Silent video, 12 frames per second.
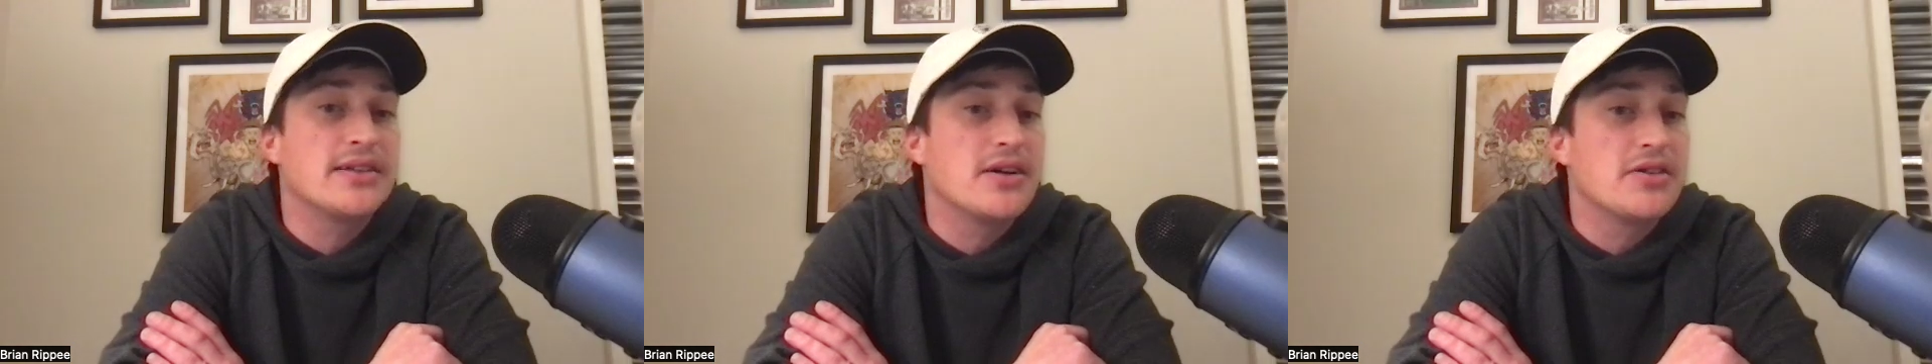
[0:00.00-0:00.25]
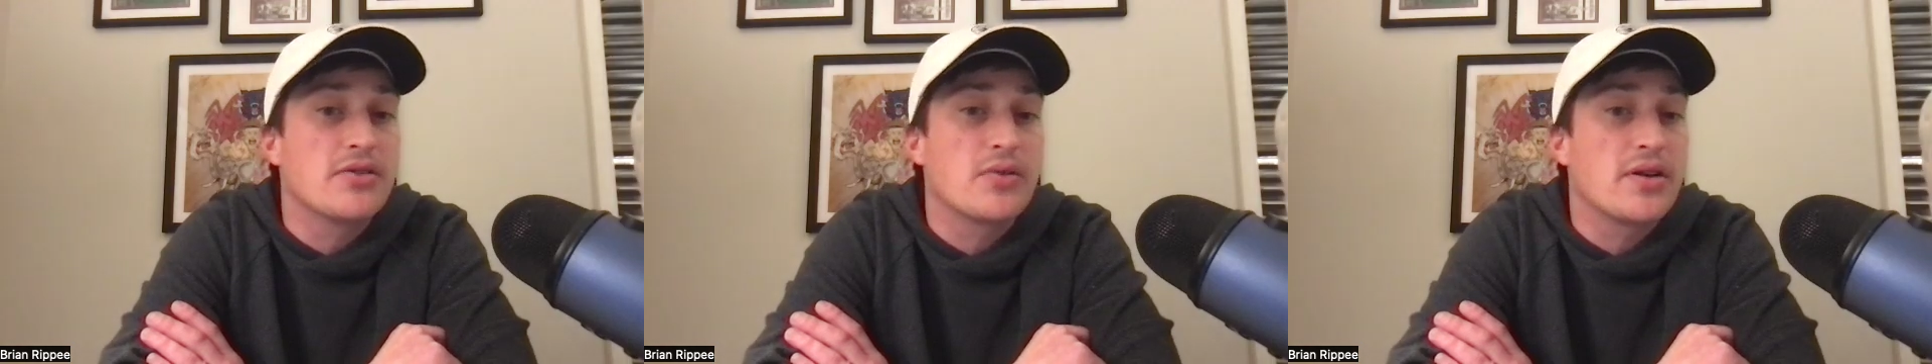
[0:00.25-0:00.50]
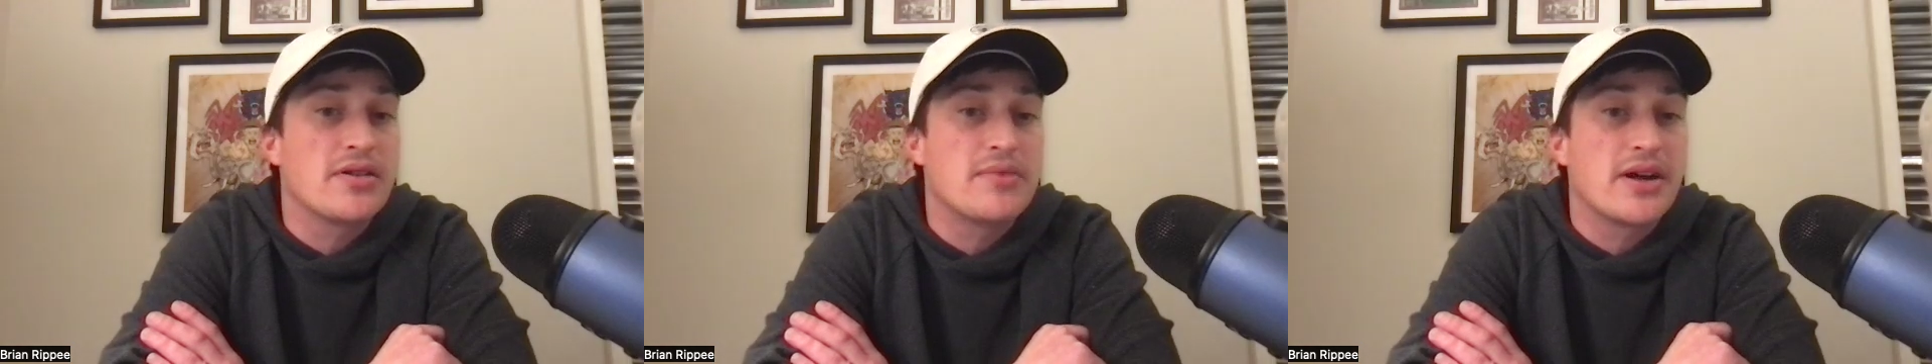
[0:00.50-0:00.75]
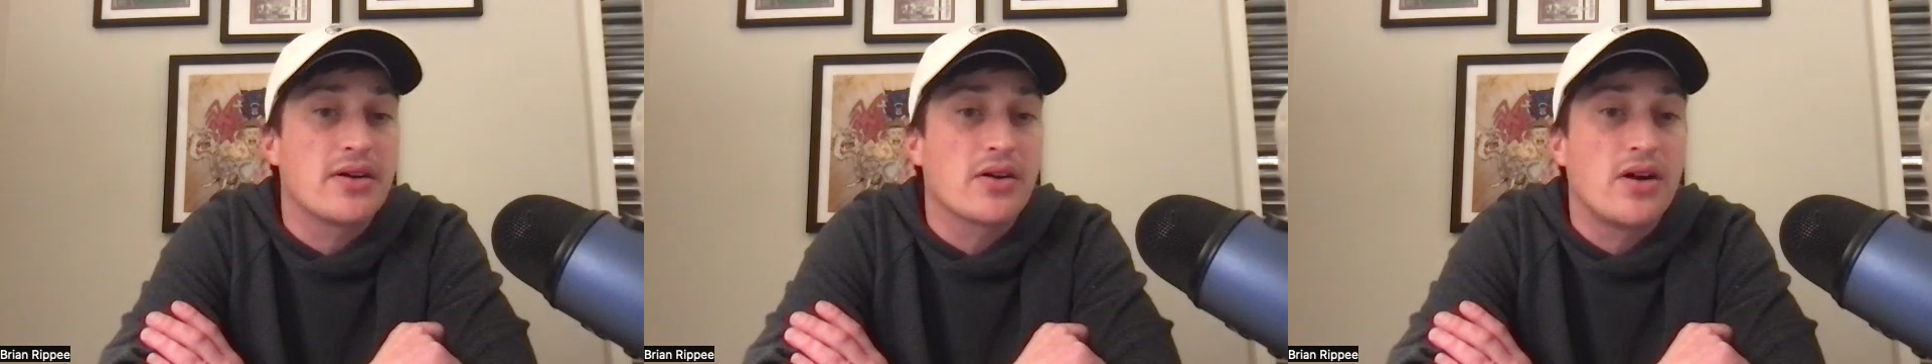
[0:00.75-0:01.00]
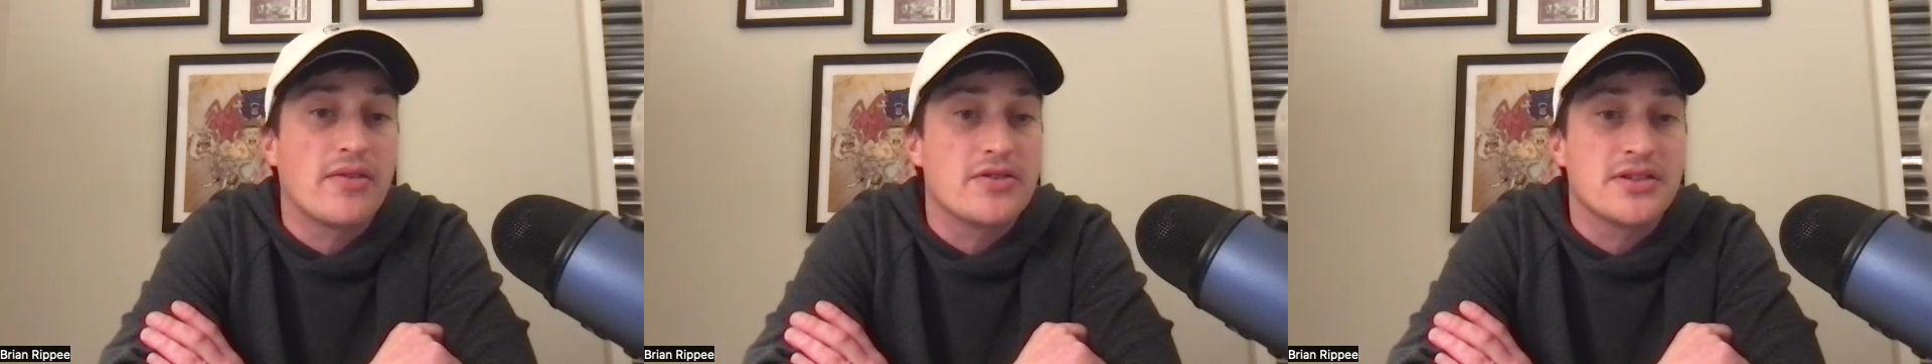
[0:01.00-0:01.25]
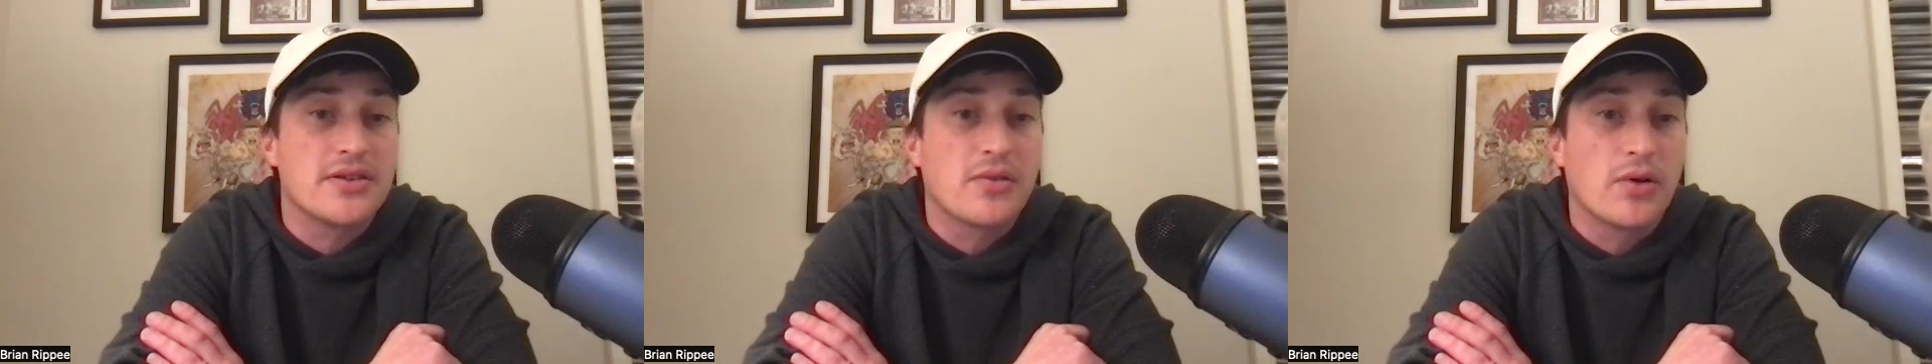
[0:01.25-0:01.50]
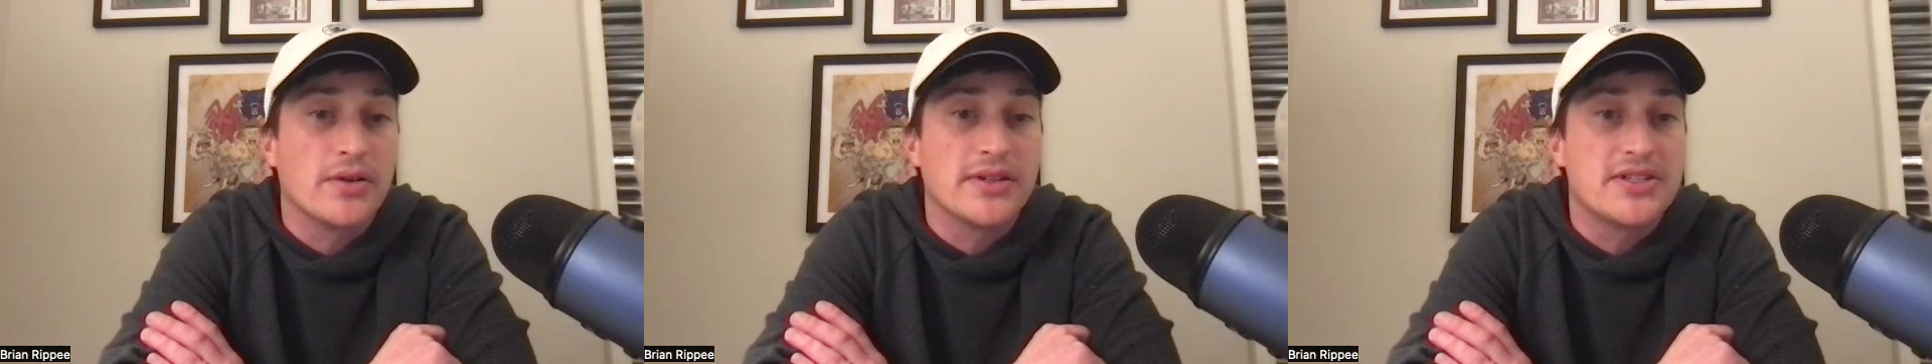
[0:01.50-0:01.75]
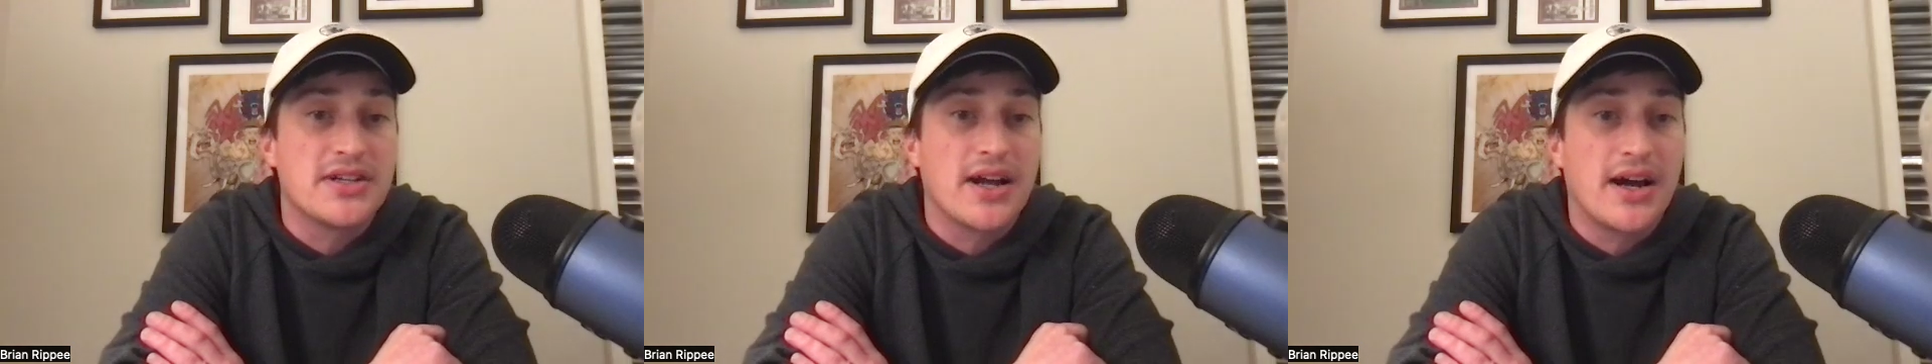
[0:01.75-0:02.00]
know you were one of the better golfers in the world,
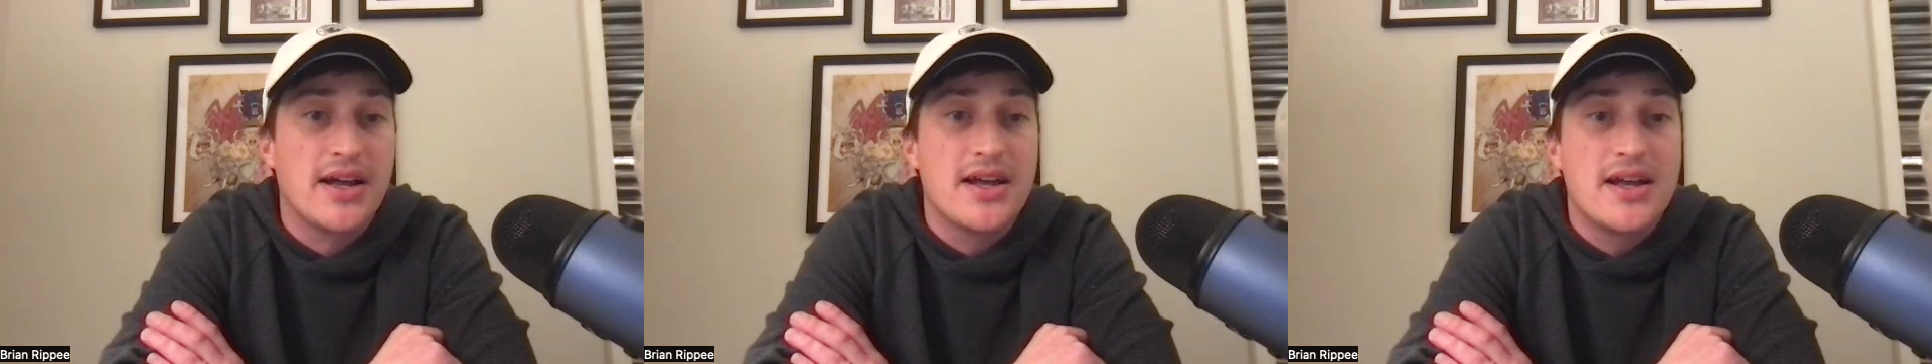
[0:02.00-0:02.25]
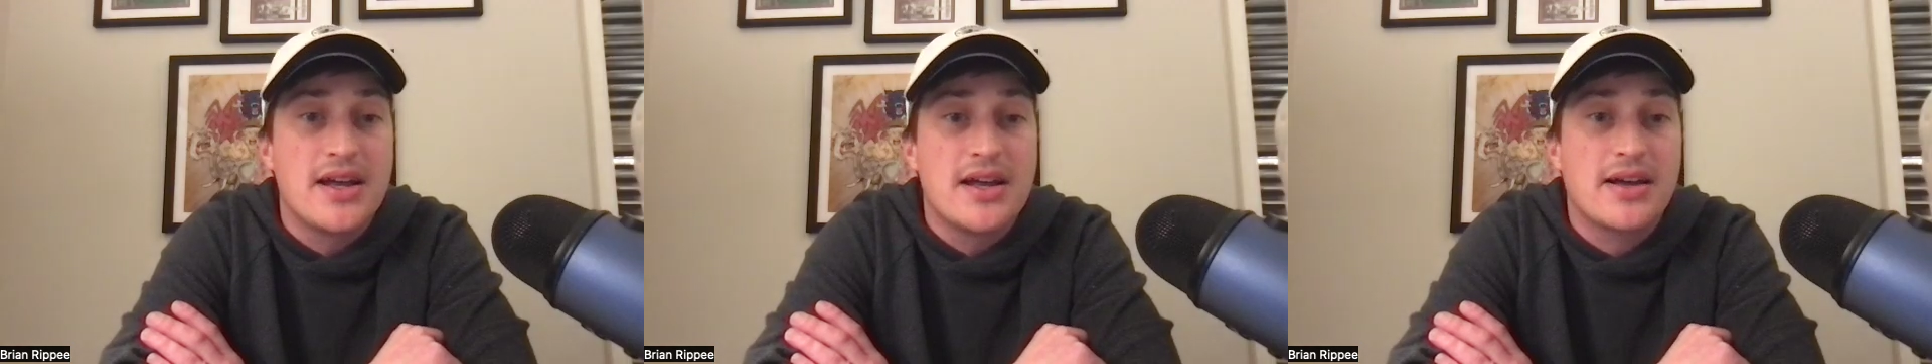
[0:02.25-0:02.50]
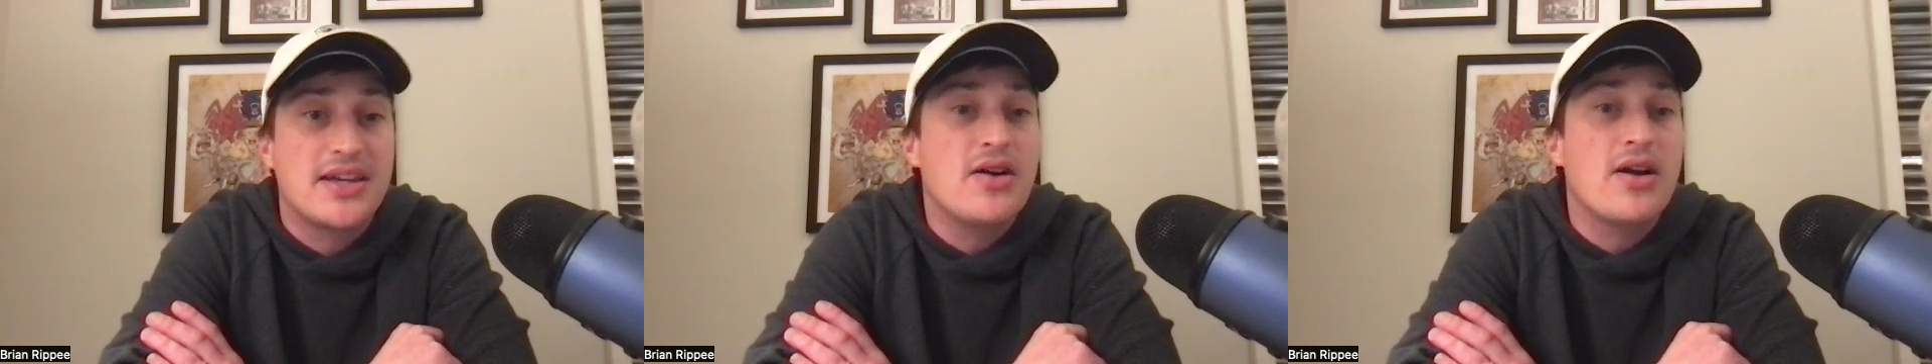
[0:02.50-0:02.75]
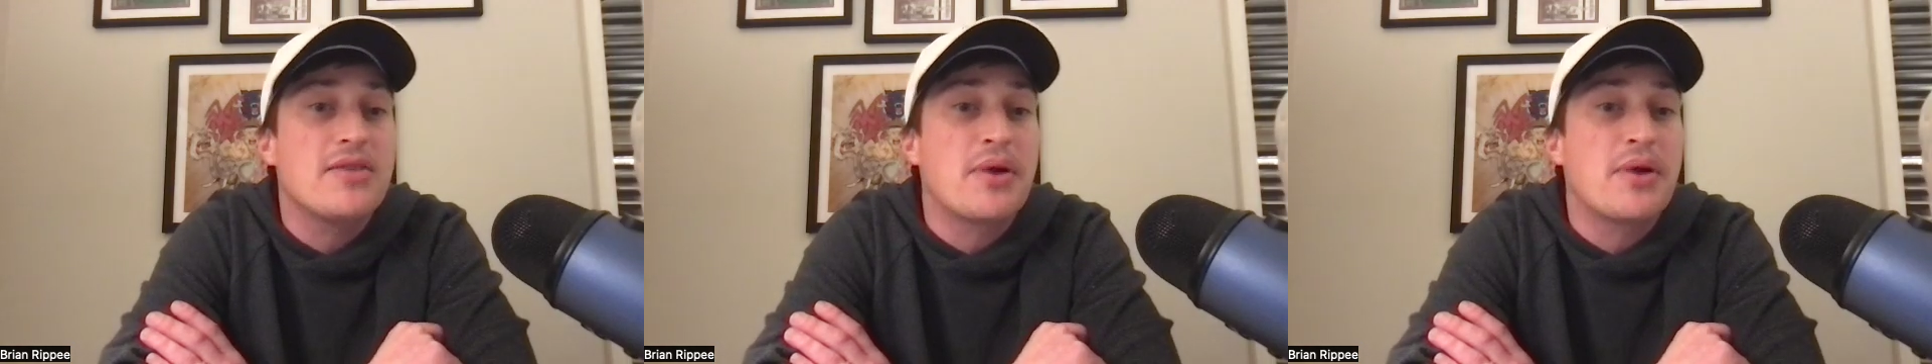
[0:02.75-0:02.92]
did you not? Like you already